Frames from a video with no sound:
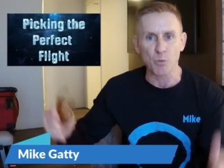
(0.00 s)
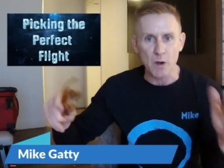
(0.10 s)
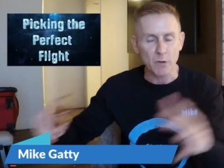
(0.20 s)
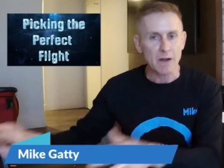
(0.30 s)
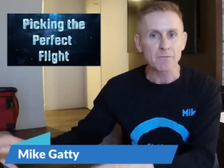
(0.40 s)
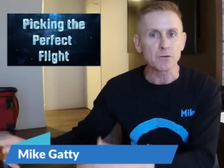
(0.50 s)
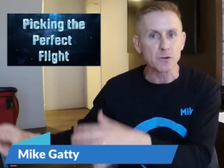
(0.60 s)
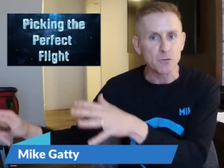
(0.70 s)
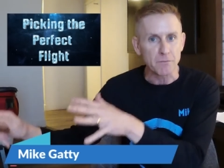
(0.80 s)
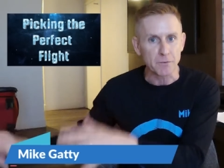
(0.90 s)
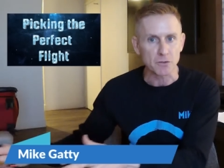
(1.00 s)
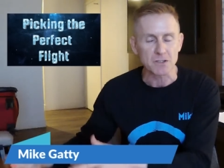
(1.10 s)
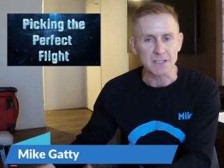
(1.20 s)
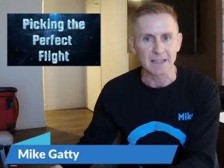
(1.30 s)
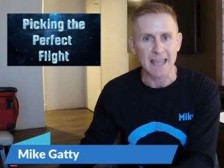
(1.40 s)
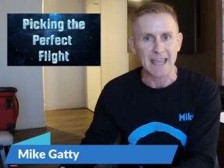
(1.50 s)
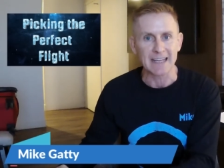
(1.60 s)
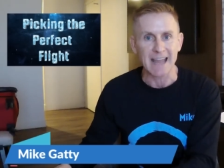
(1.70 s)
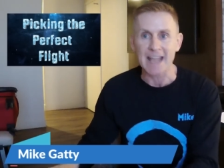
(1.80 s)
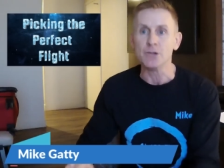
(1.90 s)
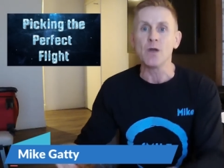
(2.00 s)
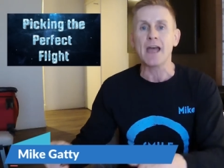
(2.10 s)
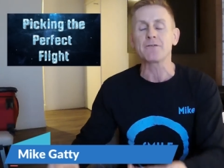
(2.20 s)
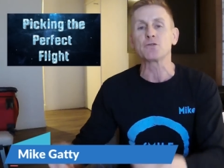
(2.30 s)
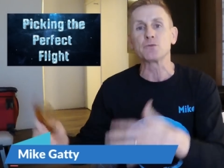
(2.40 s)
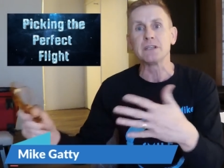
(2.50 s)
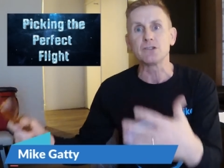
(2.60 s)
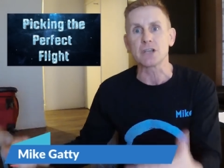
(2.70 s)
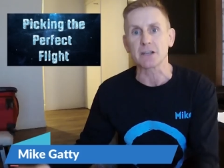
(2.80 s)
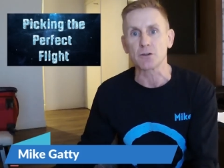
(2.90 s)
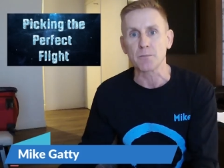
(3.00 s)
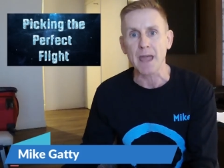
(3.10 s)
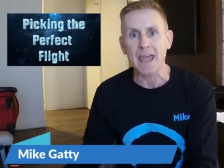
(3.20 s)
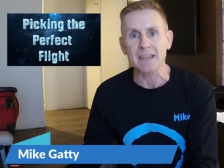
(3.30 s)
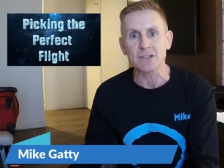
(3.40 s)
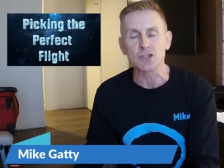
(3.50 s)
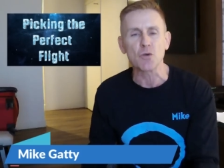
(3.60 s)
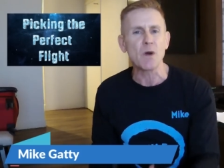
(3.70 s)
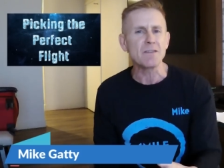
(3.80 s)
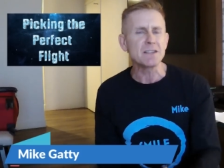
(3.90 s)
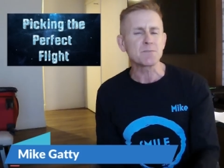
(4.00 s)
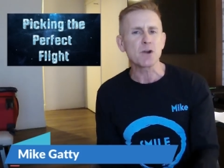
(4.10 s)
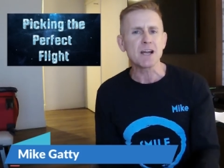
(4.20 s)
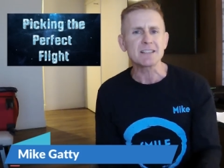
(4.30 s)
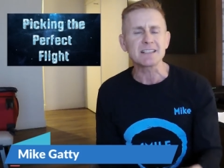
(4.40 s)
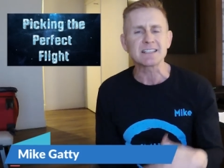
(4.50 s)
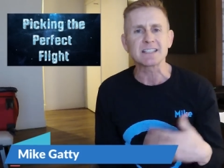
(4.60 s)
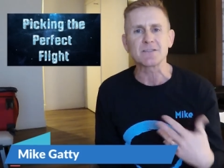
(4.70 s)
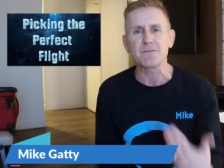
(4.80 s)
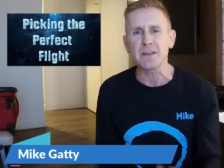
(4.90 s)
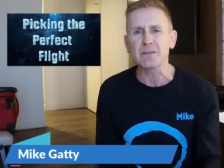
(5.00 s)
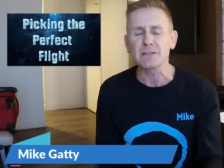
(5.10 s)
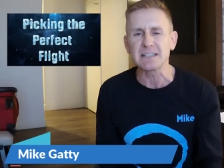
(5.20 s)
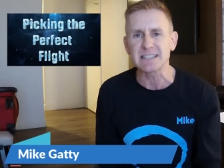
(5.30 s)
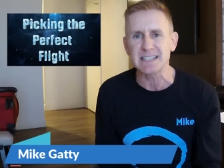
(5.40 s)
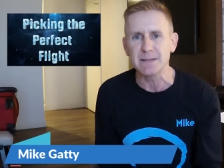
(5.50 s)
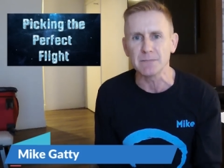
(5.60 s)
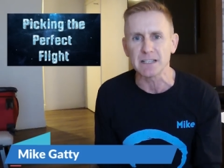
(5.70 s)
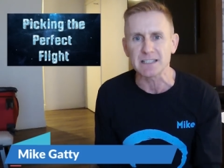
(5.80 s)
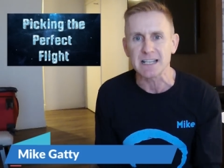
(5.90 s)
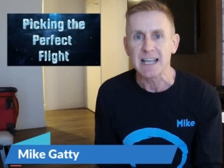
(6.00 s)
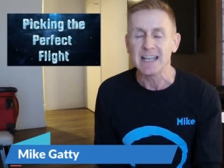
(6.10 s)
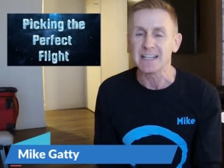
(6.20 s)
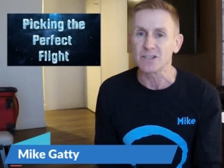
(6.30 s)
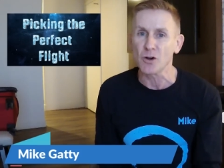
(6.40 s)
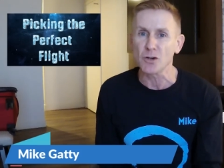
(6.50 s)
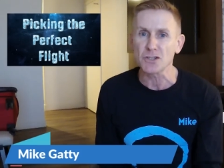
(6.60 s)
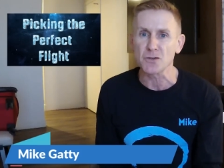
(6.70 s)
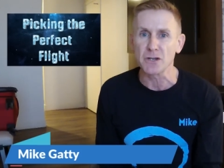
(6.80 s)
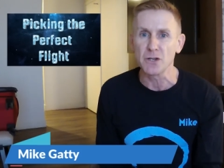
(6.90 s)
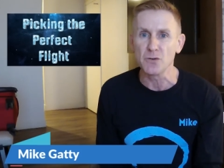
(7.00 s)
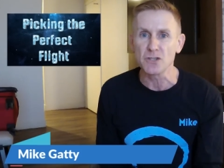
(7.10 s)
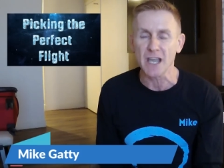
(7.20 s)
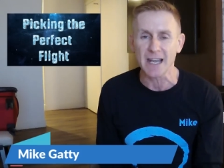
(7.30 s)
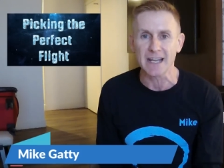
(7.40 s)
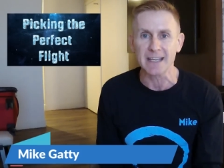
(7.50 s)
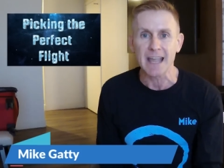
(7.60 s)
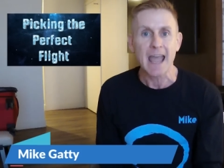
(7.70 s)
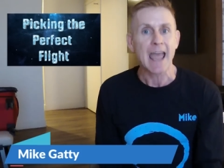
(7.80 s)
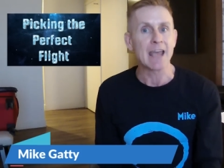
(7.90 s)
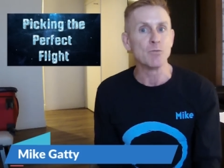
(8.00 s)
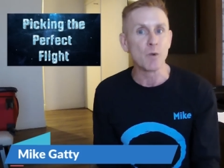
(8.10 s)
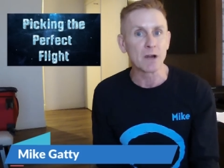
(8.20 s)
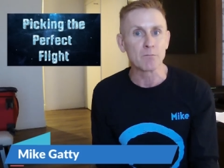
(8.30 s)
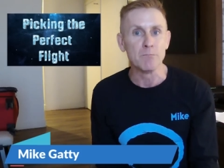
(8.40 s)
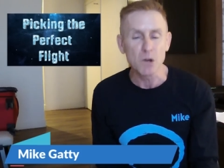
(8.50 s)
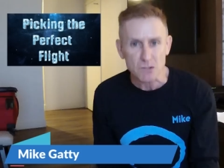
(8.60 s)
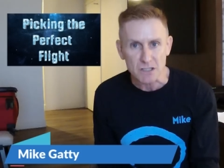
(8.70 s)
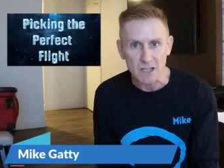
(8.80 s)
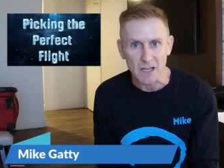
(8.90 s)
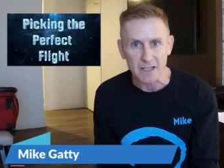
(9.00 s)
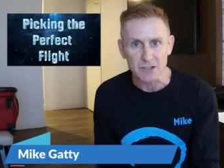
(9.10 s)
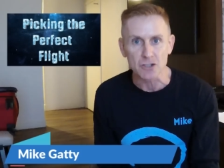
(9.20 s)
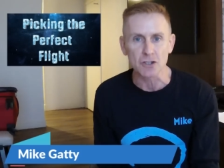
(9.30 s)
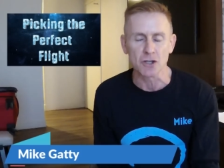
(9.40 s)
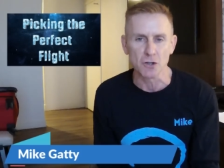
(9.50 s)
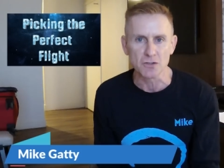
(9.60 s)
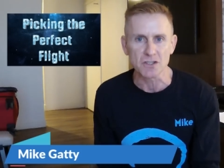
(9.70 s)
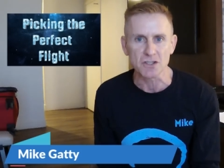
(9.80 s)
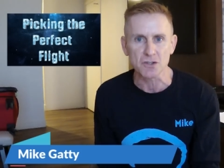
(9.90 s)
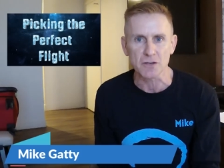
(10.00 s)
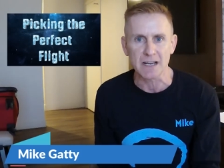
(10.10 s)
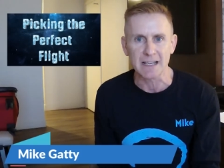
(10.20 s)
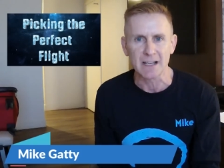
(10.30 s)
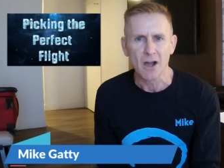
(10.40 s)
wherever you first land, and you have to recheck your baggage. While this process is fairly seamless, it's also a huge headache, and where most luggage goes astray.